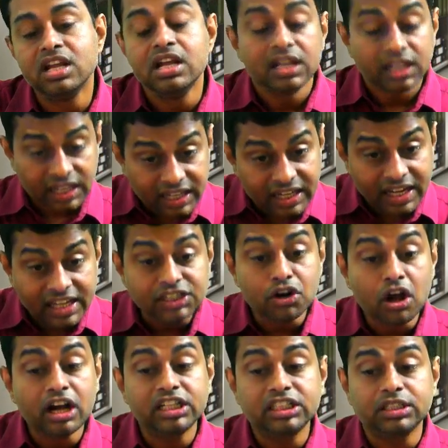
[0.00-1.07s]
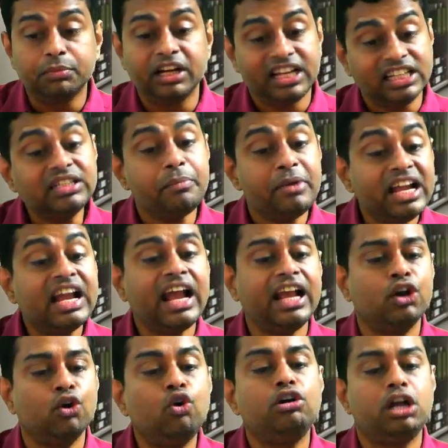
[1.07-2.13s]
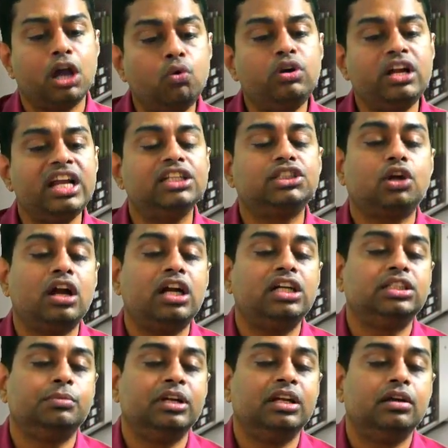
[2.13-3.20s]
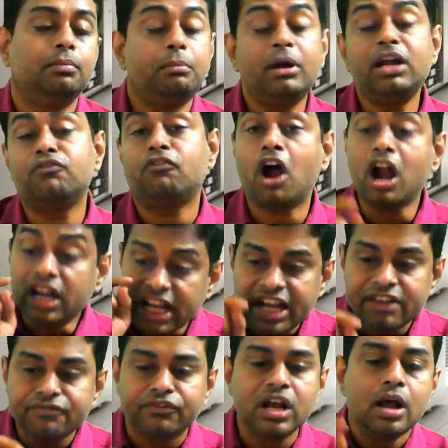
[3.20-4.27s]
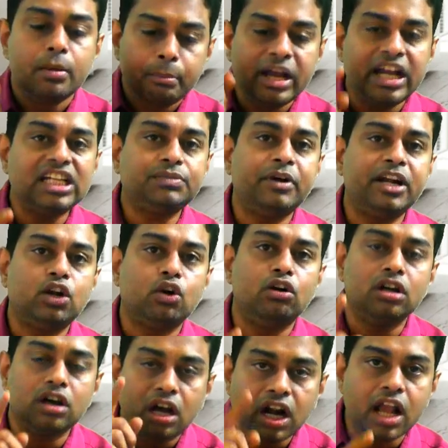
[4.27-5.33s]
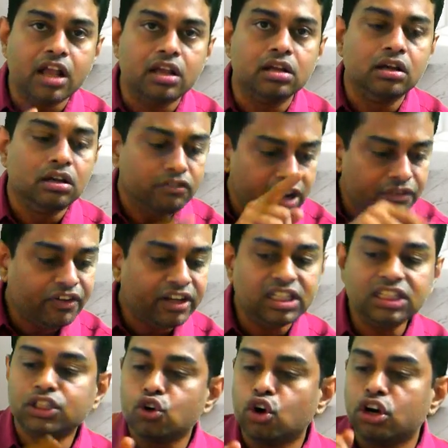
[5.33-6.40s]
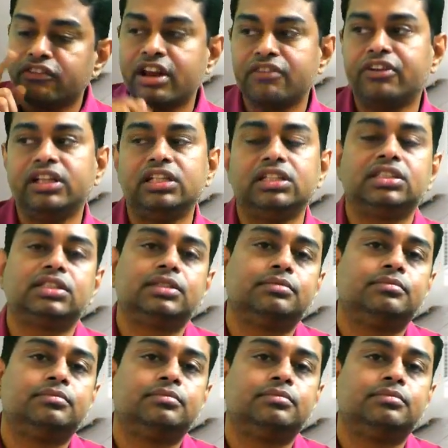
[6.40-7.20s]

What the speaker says: He is knowledgeable. He is a big guy. No doubt he is knowledgeable. But what if management told, Ray, verify this, don't verify this?